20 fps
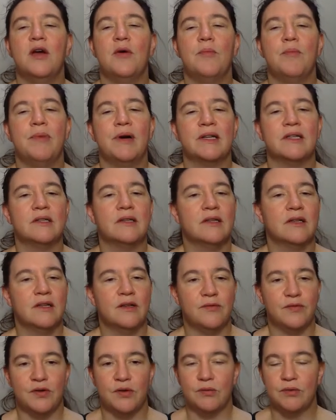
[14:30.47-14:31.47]
But
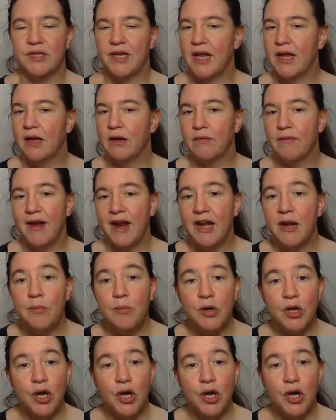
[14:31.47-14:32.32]
if you take a random